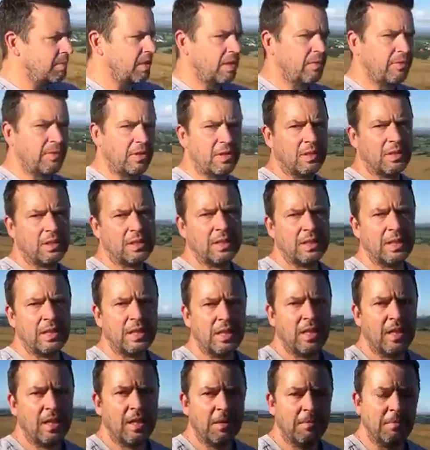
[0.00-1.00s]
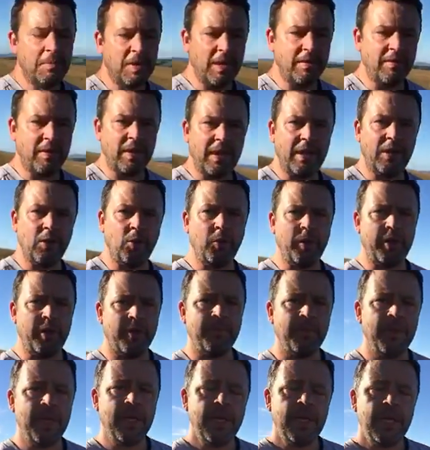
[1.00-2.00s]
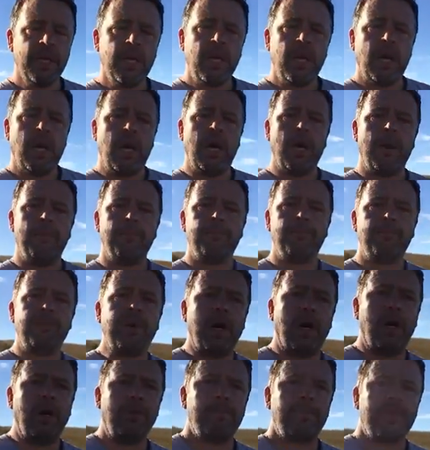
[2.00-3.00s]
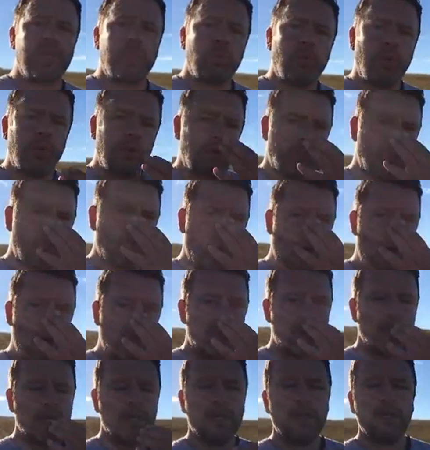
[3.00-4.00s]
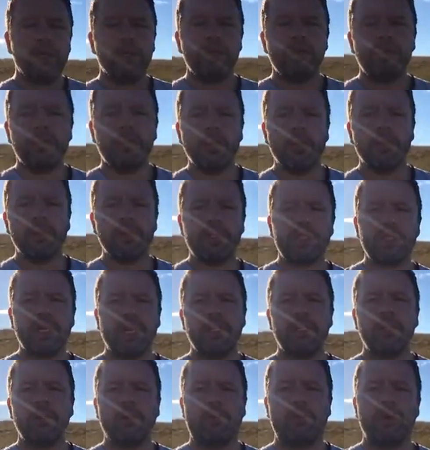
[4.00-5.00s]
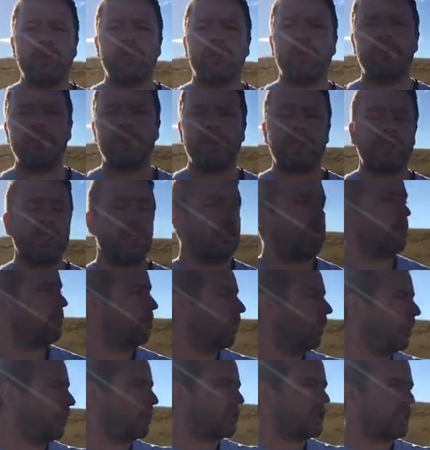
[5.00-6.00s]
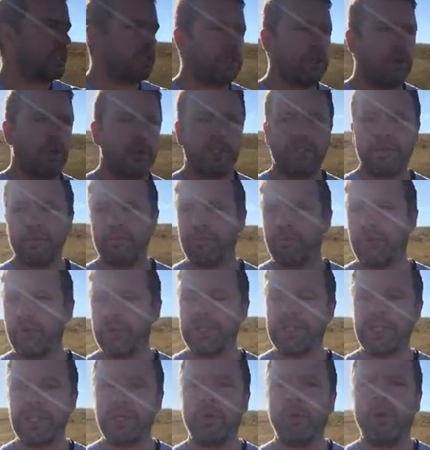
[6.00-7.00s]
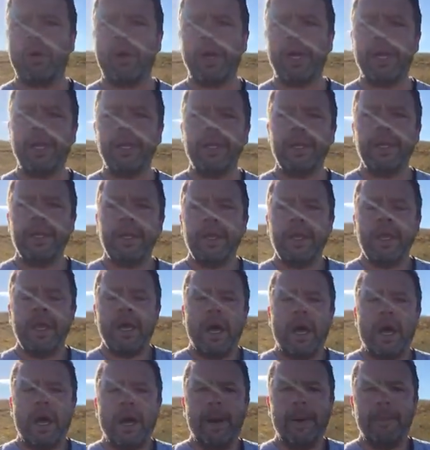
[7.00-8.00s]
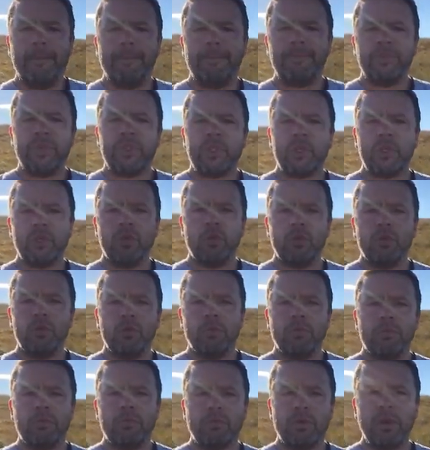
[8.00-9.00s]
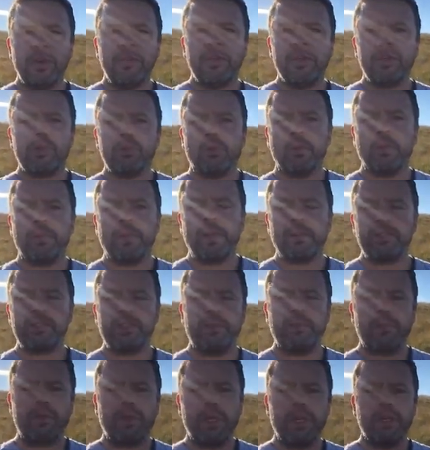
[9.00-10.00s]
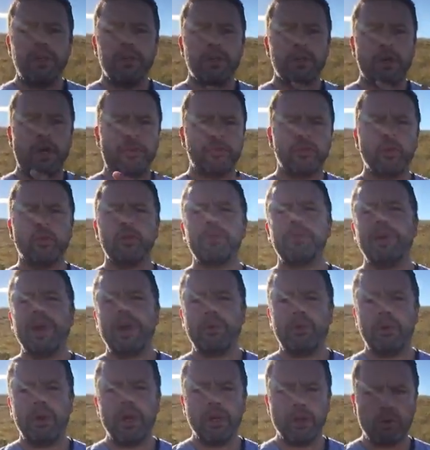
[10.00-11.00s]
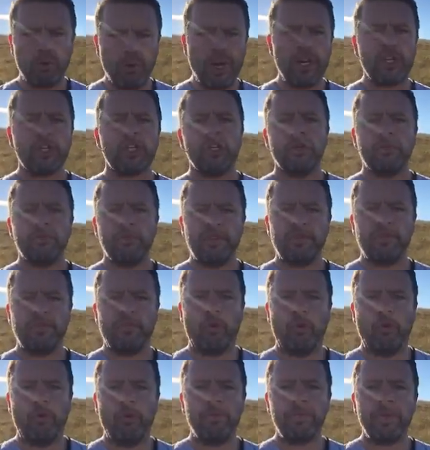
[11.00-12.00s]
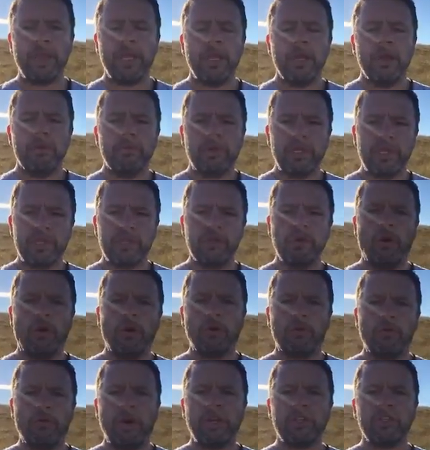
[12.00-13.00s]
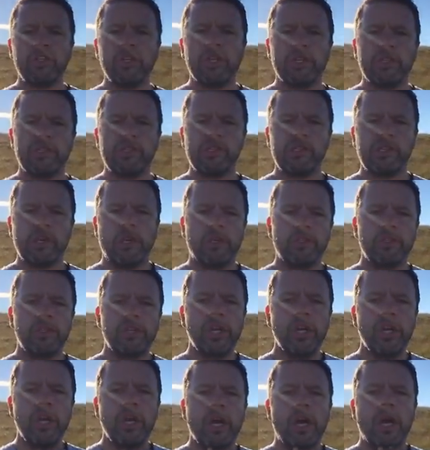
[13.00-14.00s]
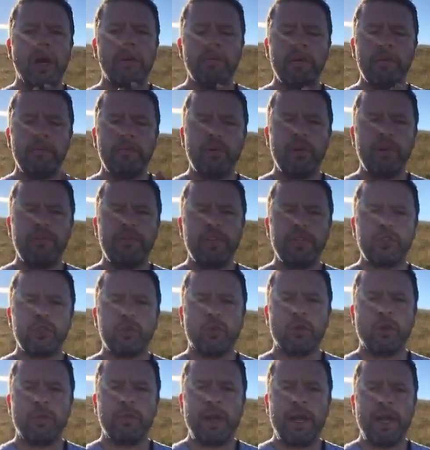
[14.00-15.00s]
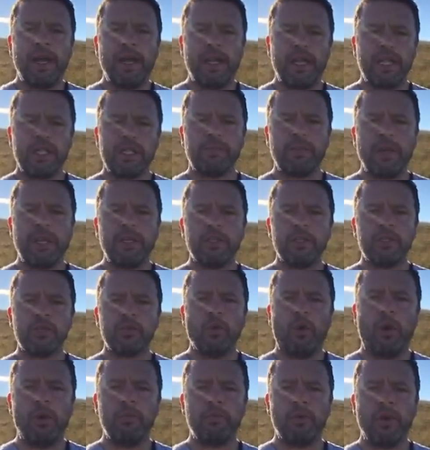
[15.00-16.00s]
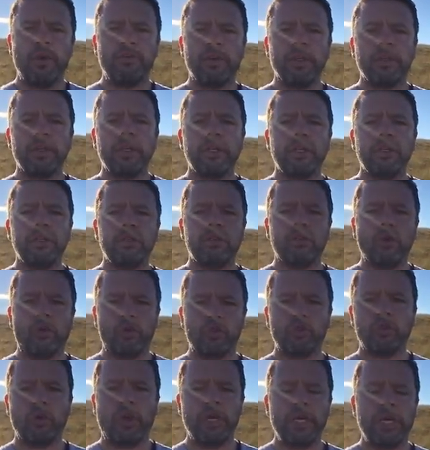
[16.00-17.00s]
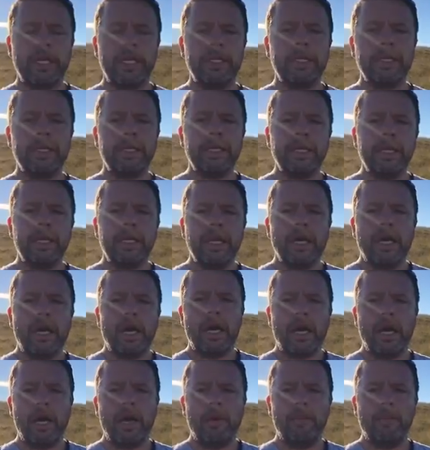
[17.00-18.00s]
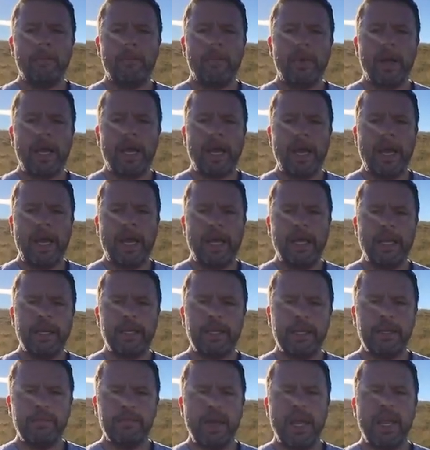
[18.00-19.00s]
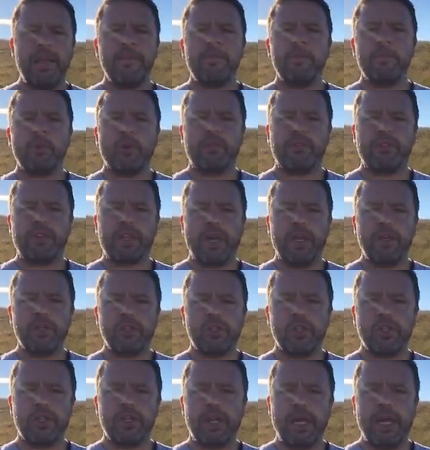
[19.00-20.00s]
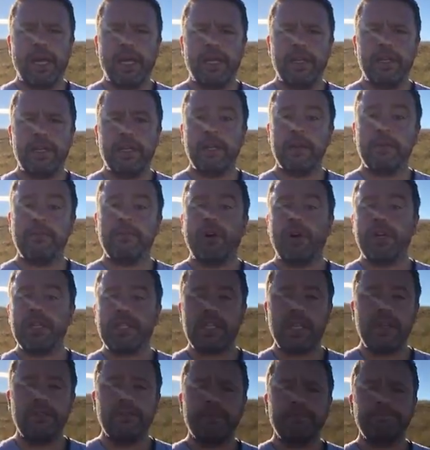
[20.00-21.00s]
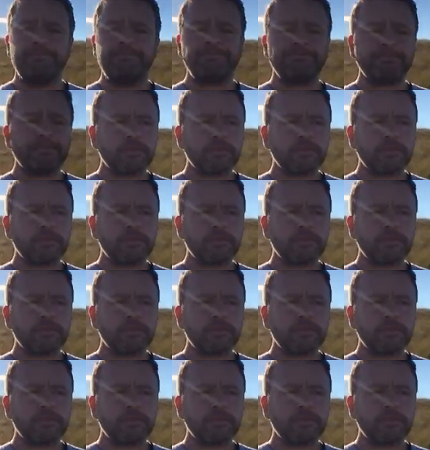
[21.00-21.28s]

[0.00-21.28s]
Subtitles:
a bit of a hill with them. But what I thought I'd do is take the opportunity, whilst it's nice and pretty quiet, to briefly talk about something. I've talked about aggression before, but it's not aggression as such, but briefly talk about an aspect that's quite prevalent in dog training and in behaviour modification and in advice given